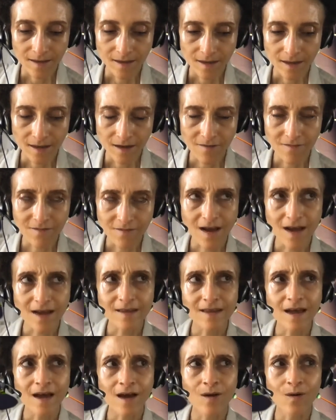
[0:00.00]
have
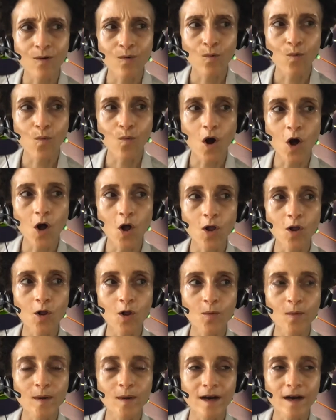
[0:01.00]
had that
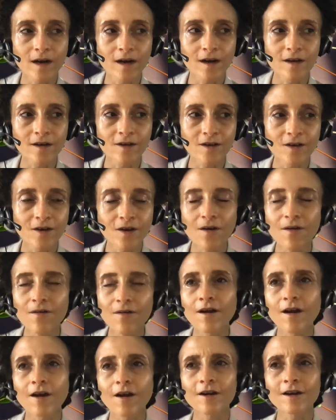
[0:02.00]
wall where, you know how
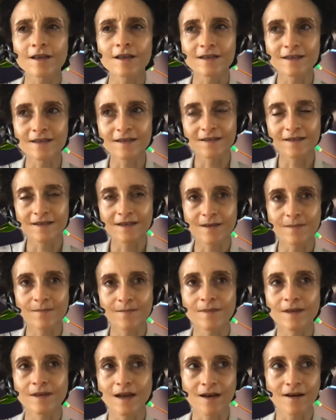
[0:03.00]
artists
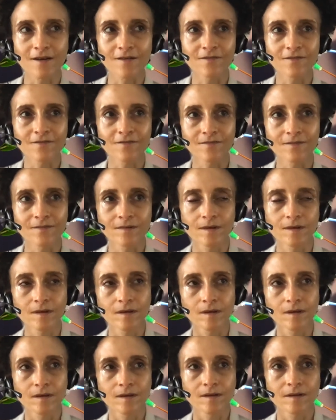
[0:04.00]
seem kind of
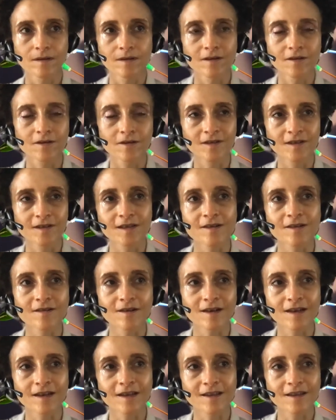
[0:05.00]
their
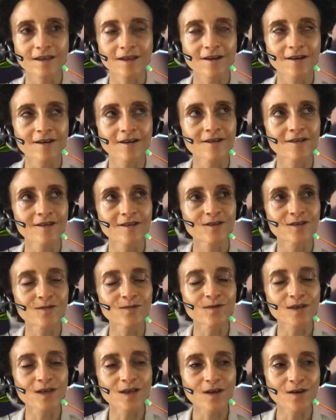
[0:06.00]
secret in their
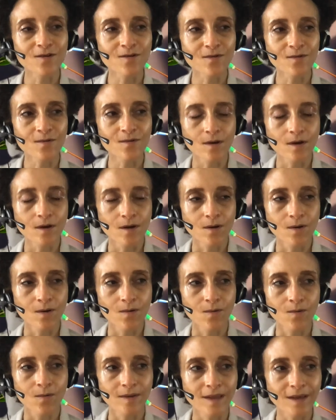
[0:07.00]
studio?
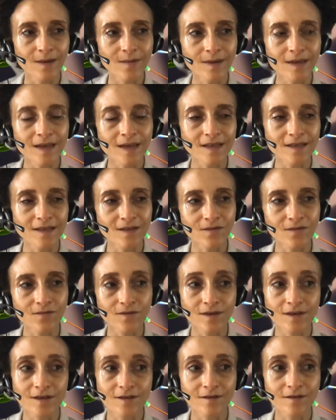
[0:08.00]
Well, they would get to
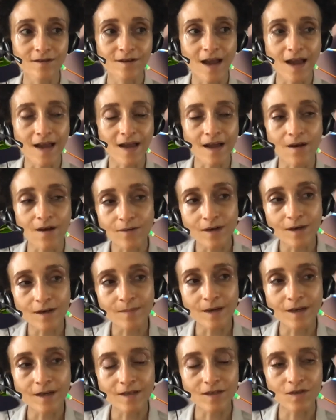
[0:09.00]
either hang out in
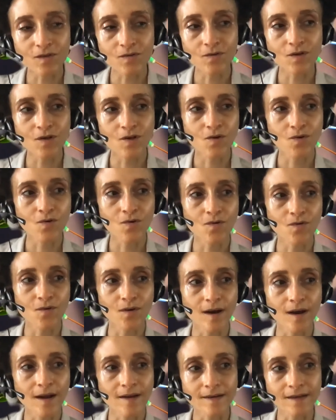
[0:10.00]
my studio
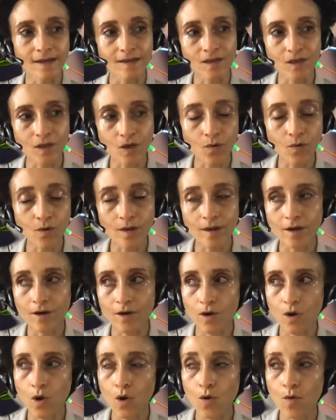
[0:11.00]
or I'd get to go to their
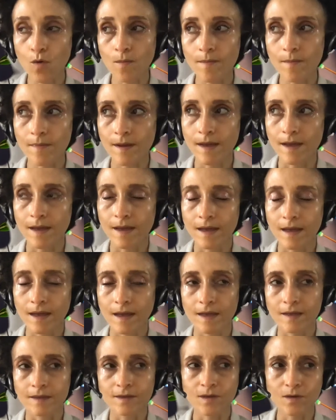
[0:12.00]
home.
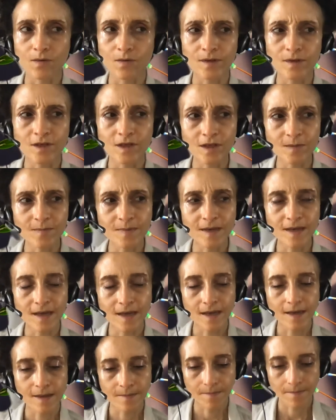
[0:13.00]
And so we just
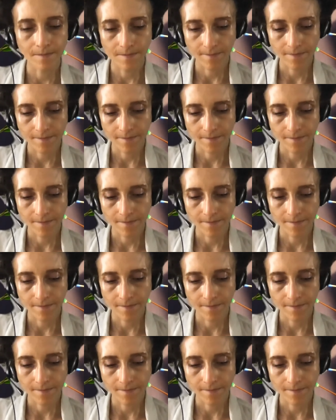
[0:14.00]
became